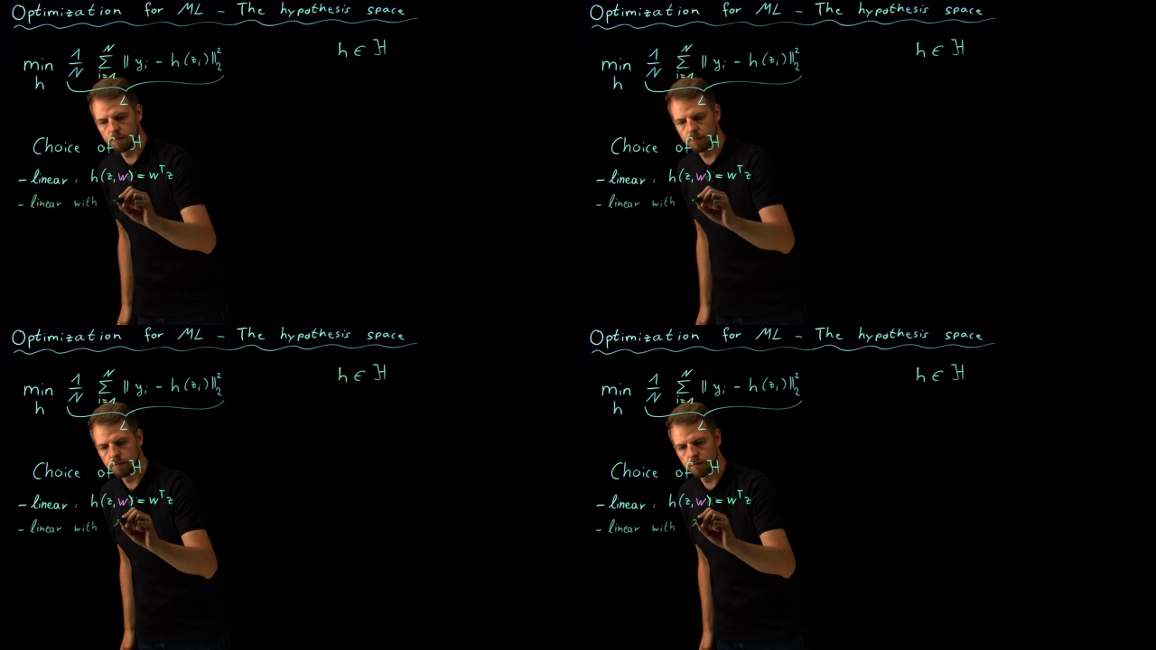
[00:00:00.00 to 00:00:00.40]

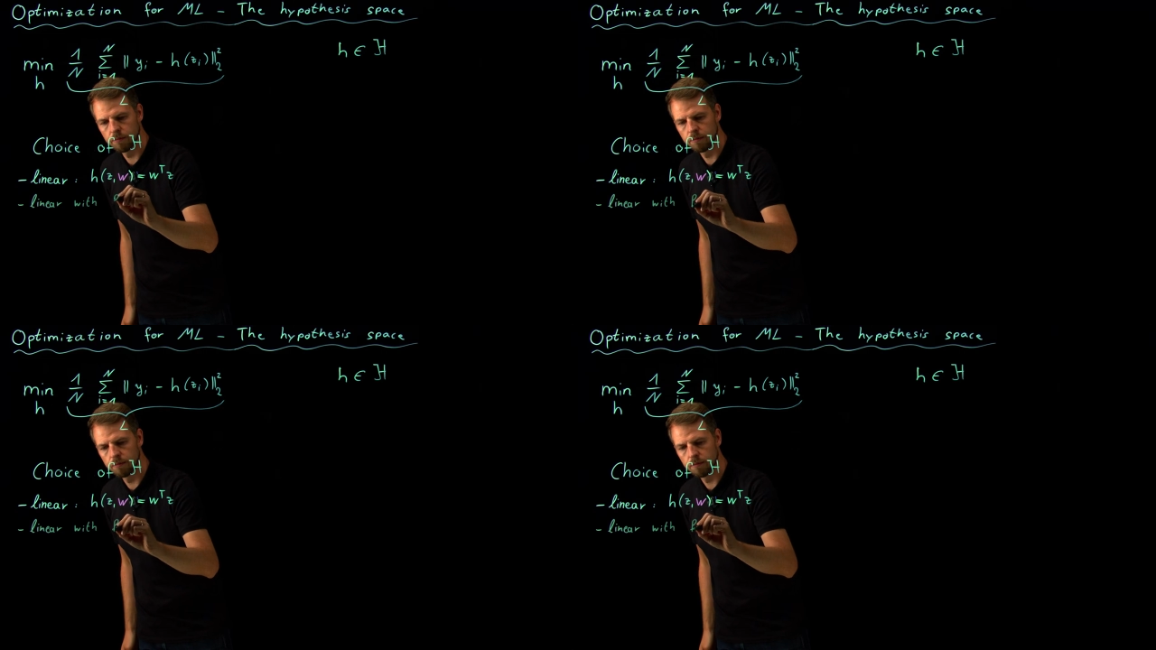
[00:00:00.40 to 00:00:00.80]

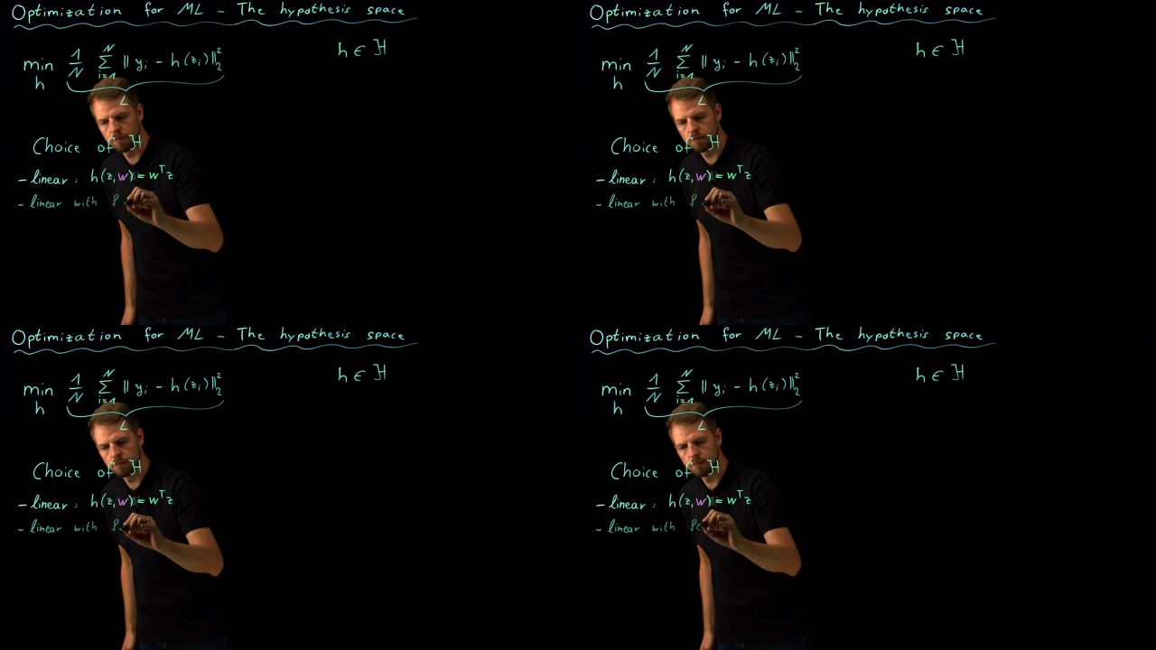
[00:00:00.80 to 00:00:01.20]

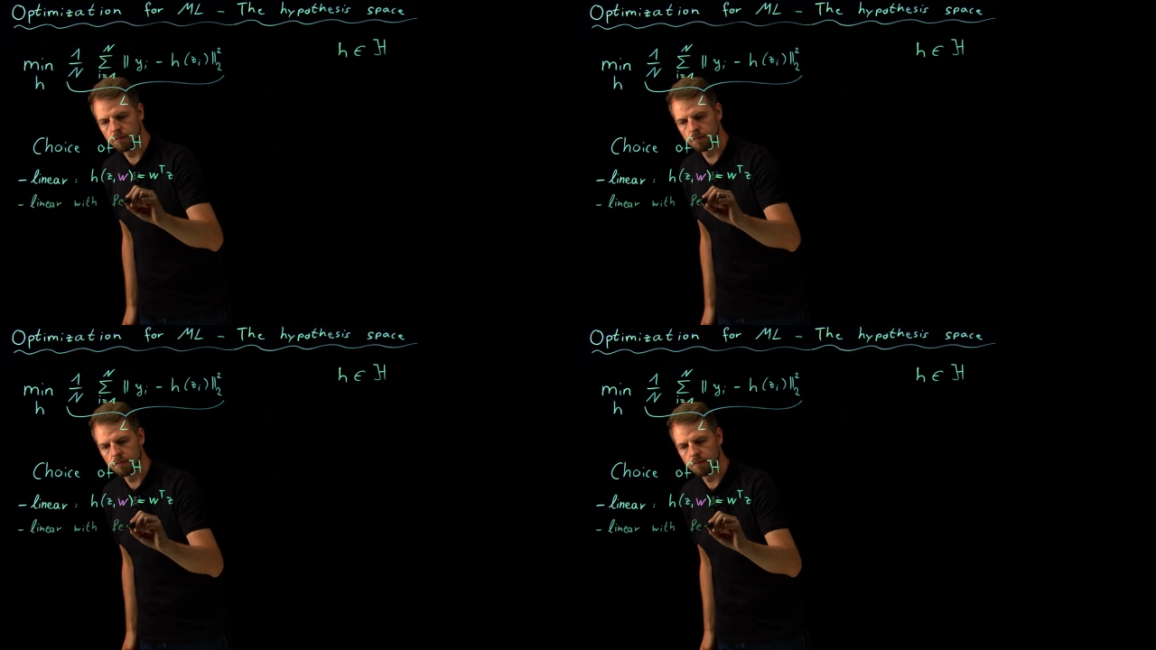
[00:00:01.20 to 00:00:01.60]

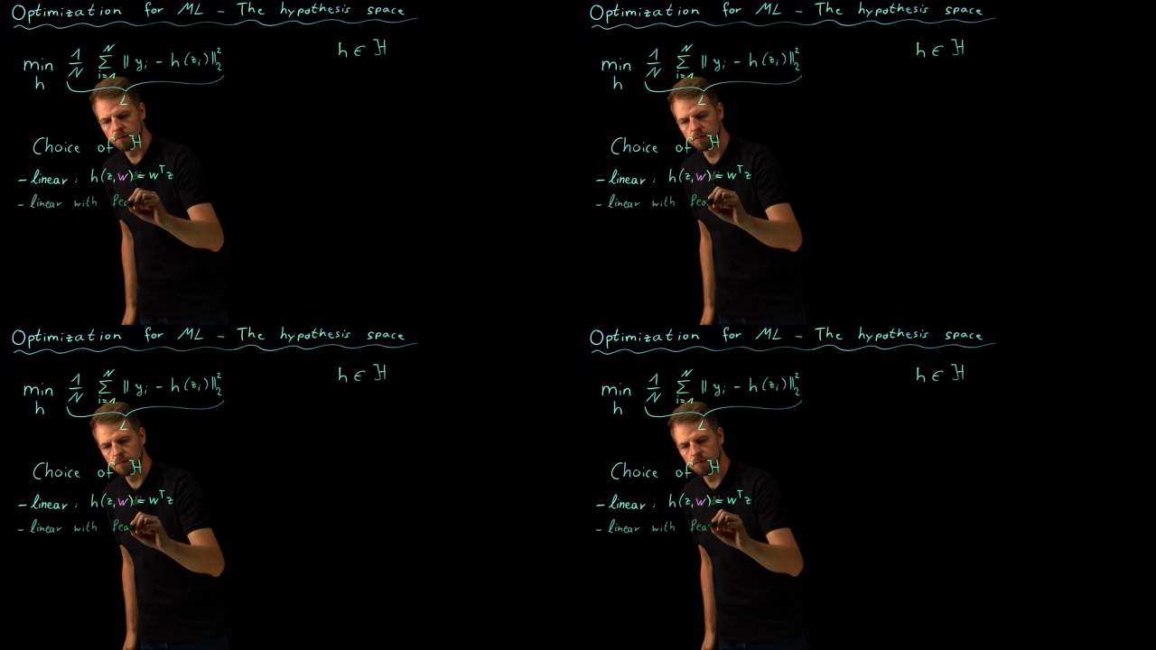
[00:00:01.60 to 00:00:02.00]

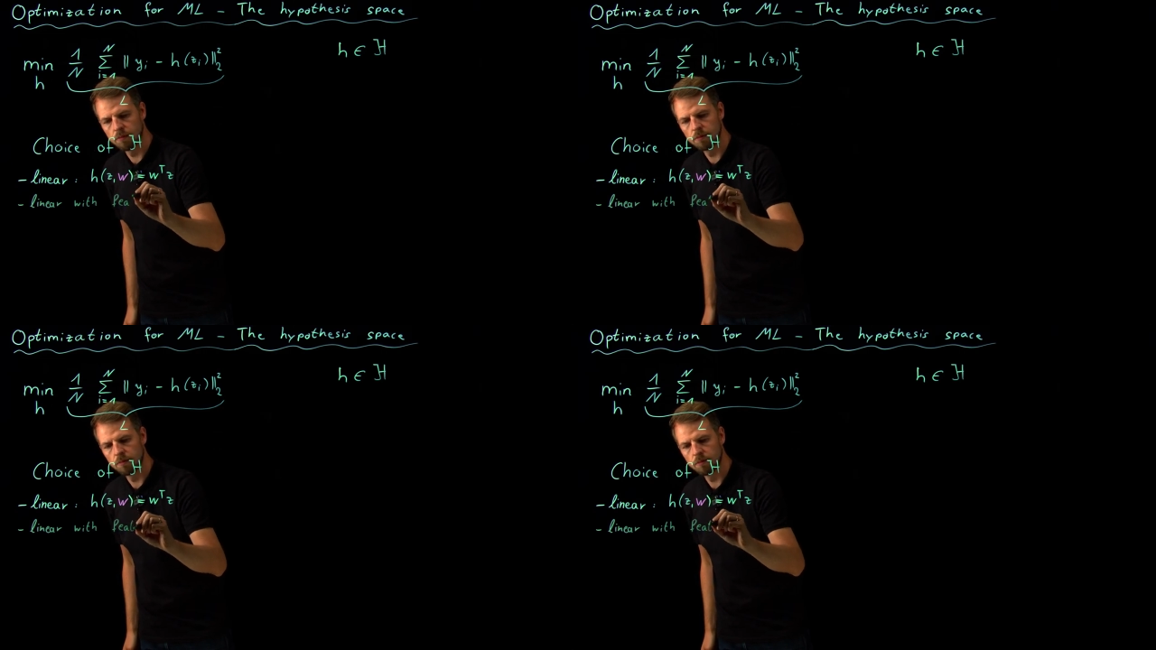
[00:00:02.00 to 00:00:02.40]

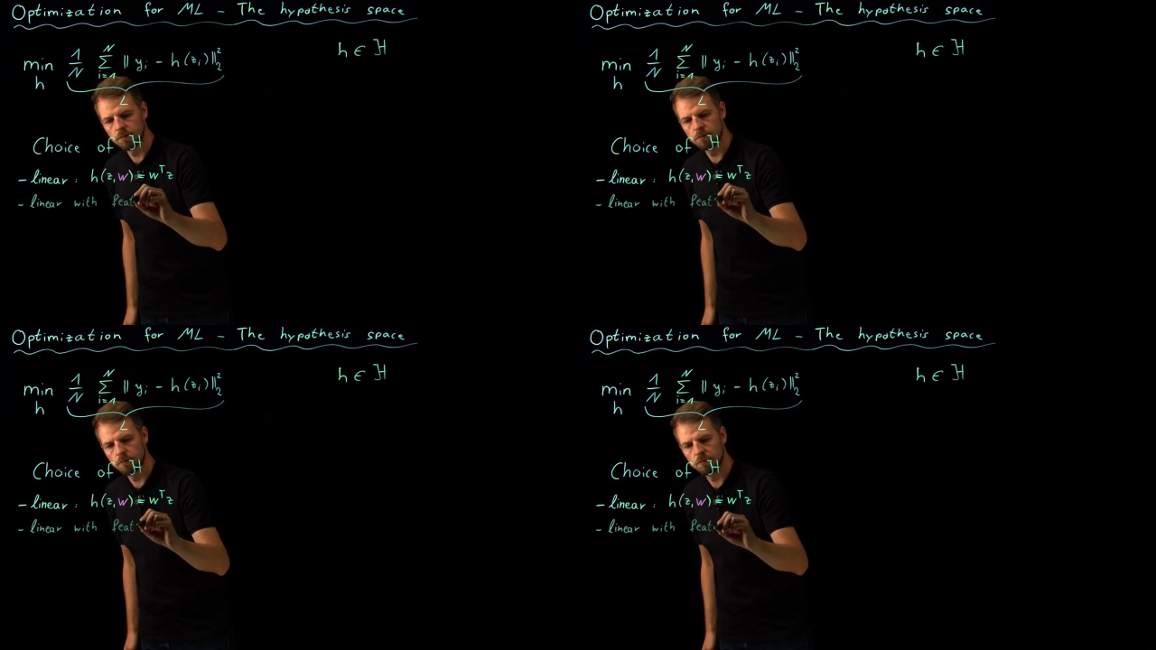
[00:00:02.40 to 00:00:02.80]

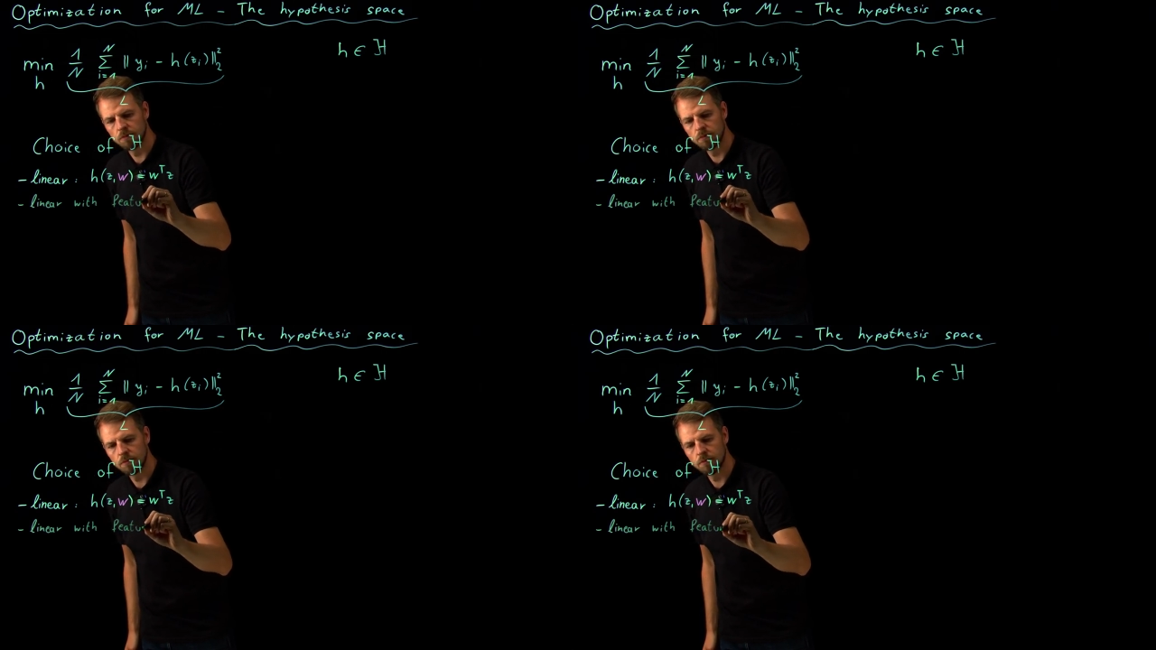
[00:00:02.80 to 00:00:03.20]

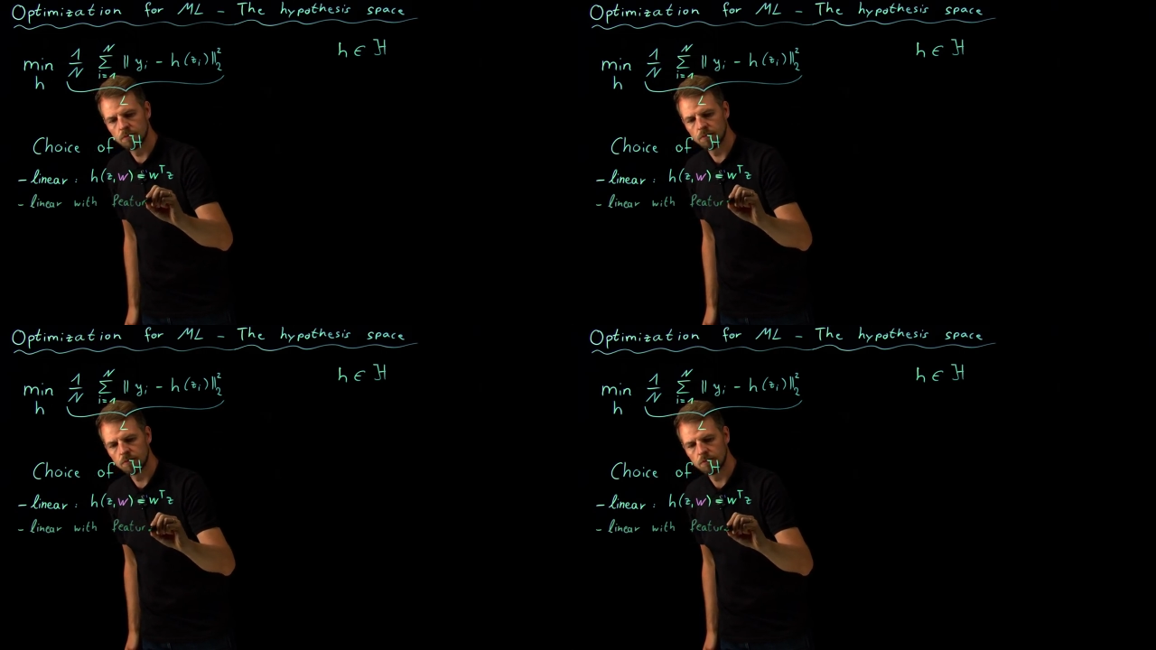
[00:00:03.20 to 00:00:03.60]

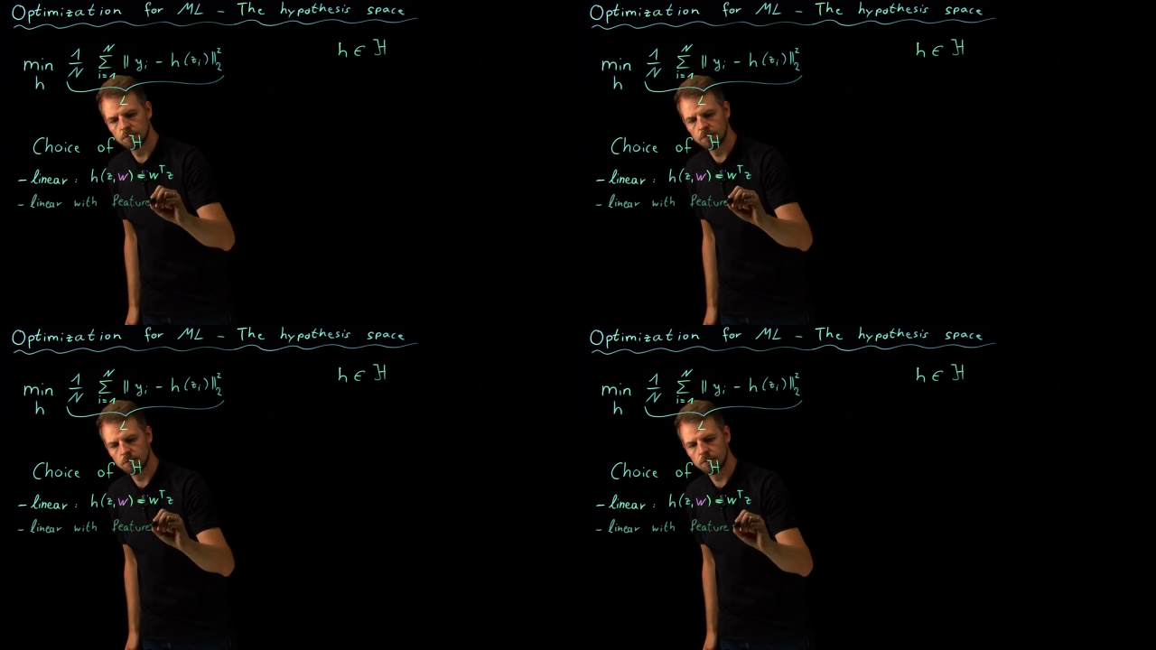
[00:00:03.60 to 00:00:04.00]

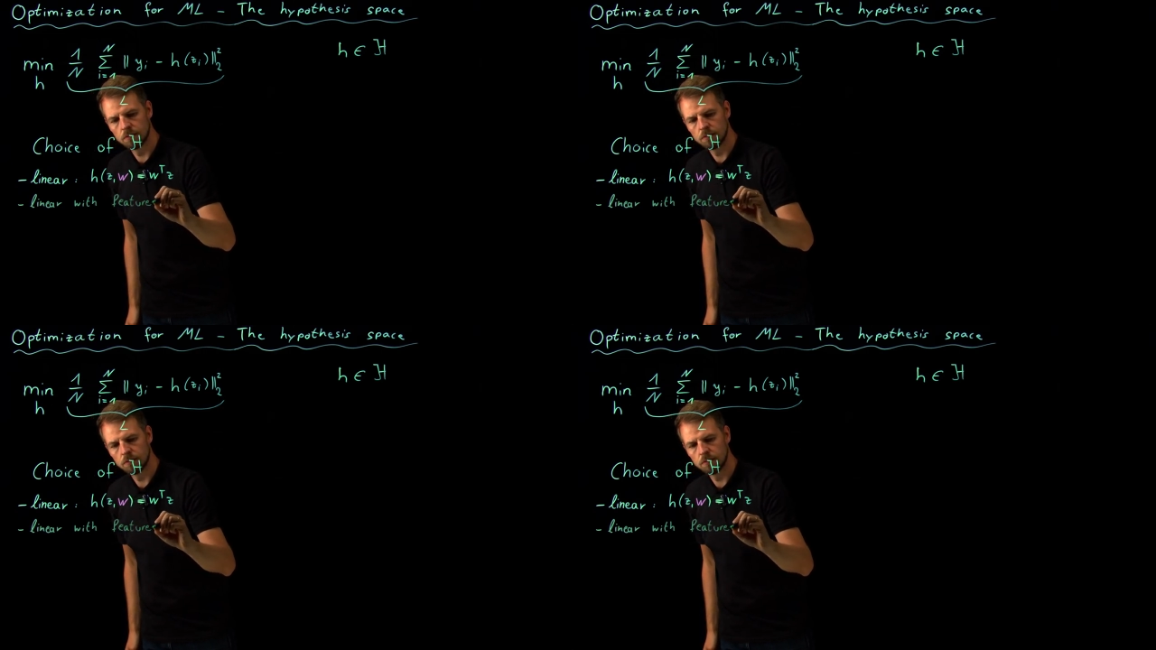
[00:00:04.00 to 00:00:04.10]
(no one is talking)